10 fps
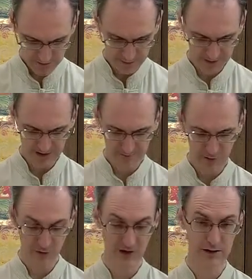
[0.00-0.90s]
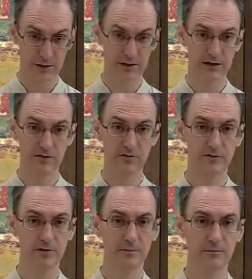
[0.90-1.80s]
have both hands together in
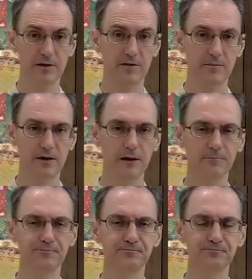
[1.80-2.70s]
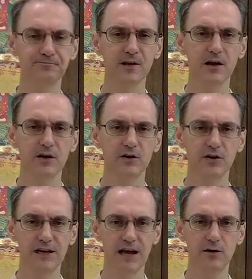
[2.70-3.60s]
the middle. You
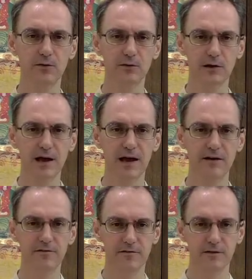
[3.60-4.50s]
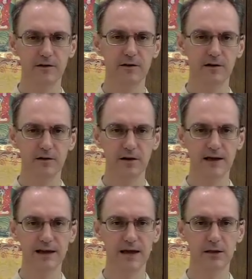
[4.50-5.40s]
can also have like
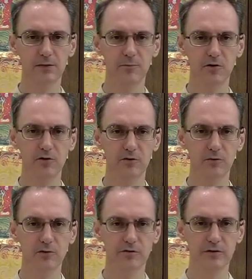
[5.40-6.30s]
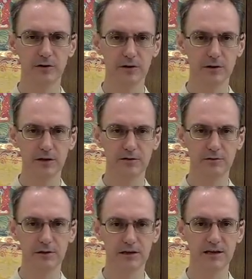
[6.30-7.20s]
hands both into a loose fist just kind of
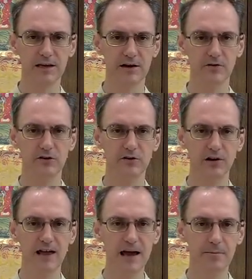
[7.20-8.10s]
sitting here on your lap.